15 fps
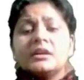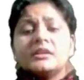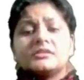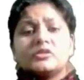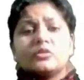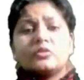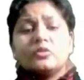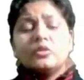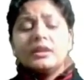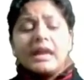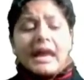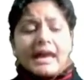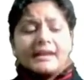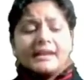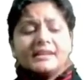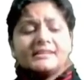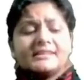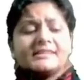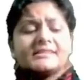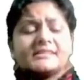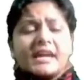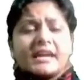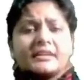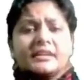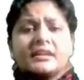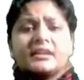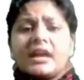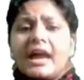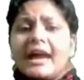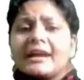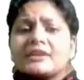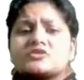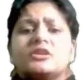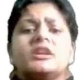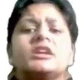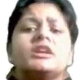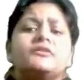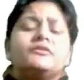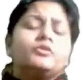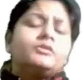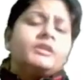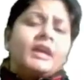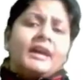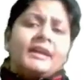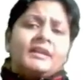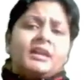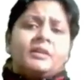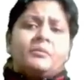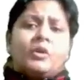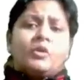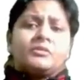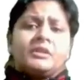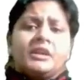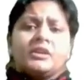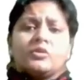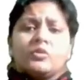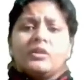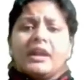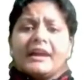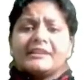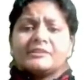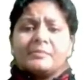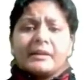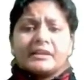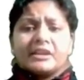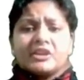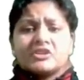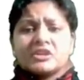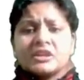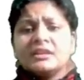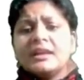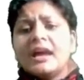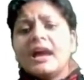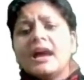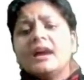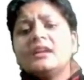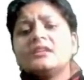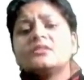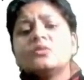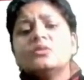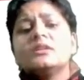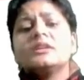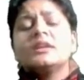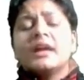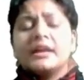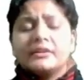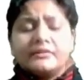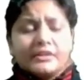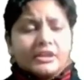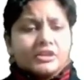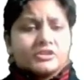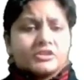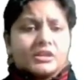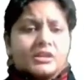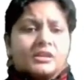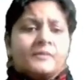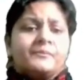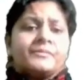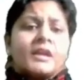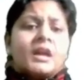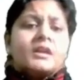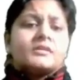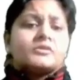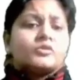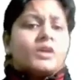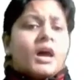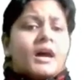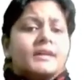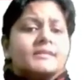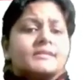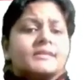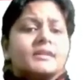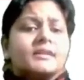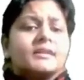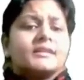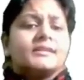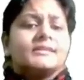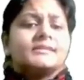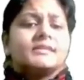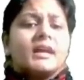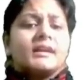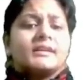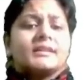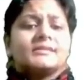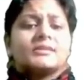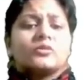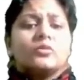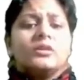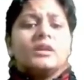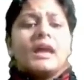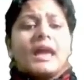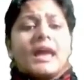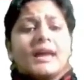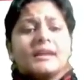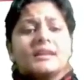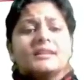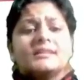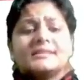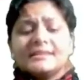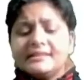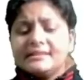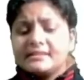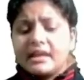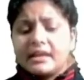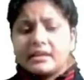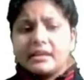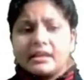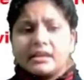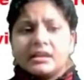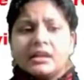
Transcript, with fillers: So role analysis technique actually give you the idea about the role expectation and role clarification. So the answer here is that is role analysis technique.